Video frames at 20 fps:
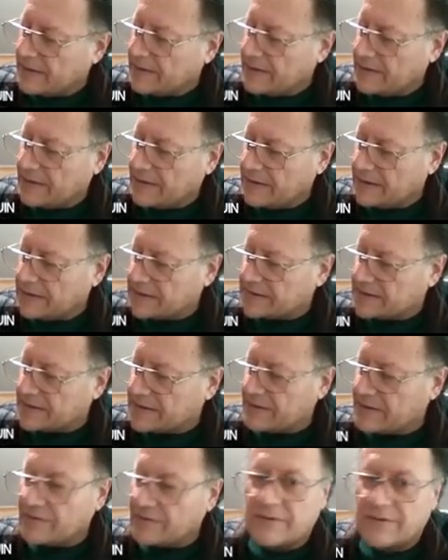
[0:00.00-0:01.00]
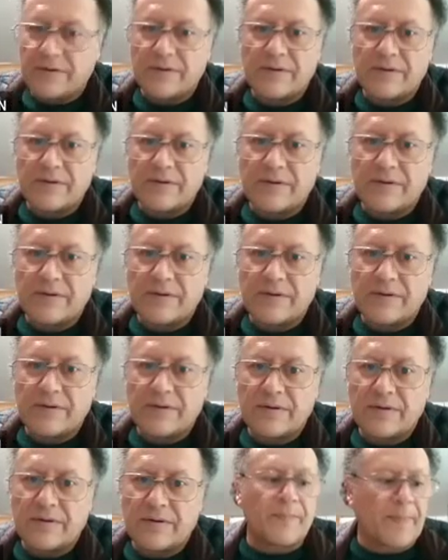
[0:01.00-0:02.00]
than 0.
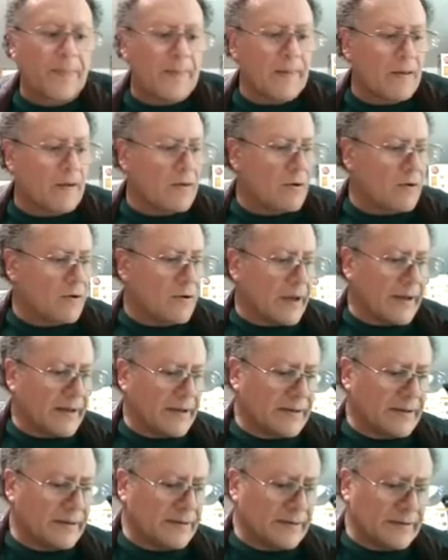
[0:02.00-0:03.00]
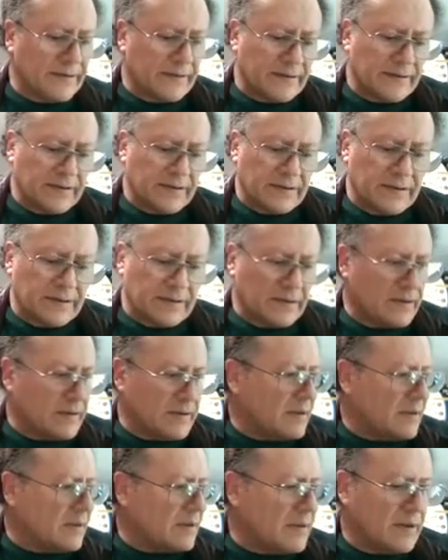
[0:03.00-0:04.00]
Okay,
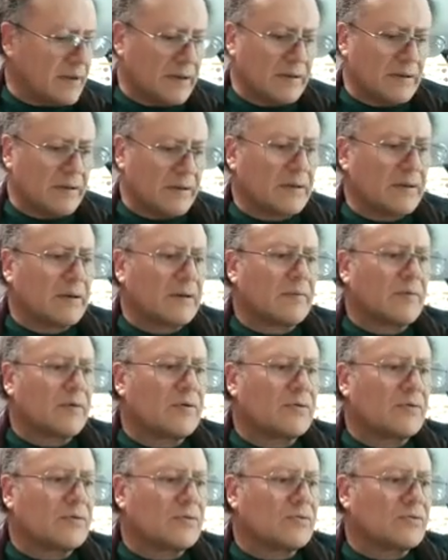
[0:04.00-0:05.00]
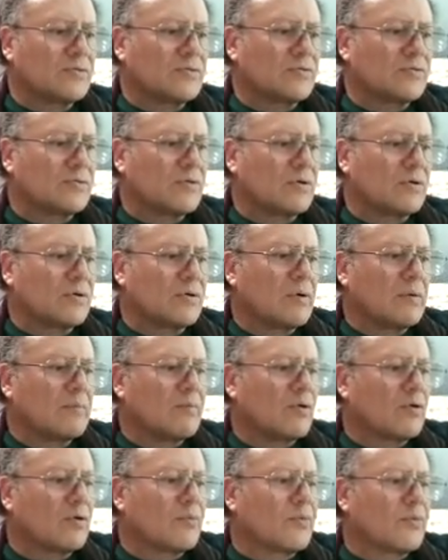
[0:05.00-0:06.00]
I'm going to solve one
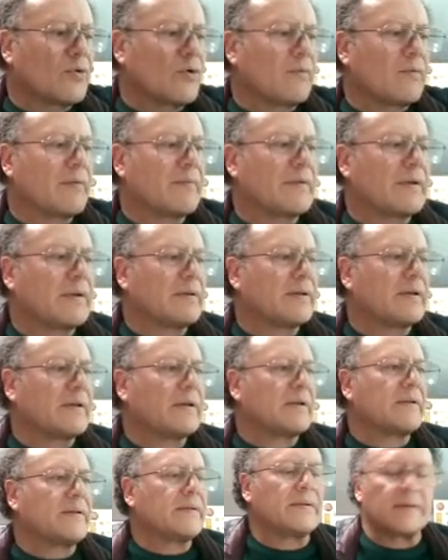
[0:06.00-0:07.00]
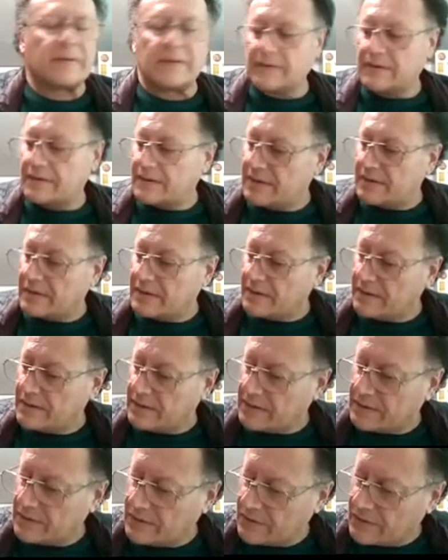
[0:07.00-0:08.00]
more problem, and then
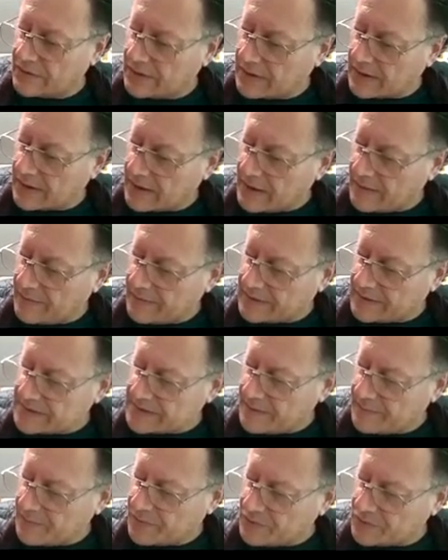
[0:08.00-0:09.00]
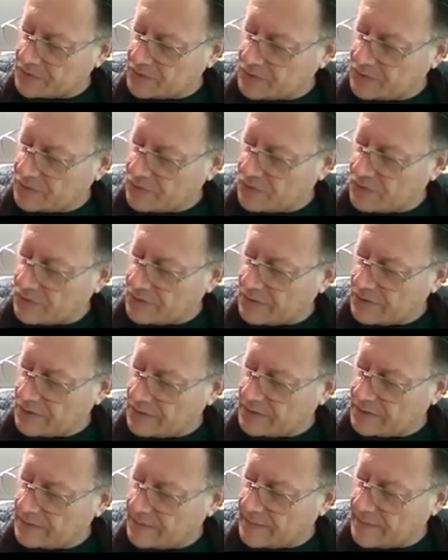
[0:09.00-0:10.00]
you're going to have examples to work
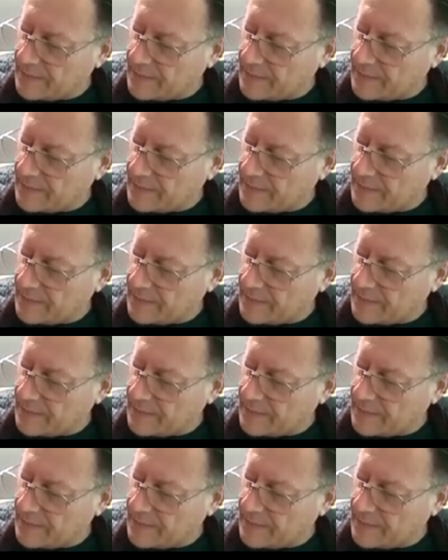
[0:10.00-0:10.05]
on.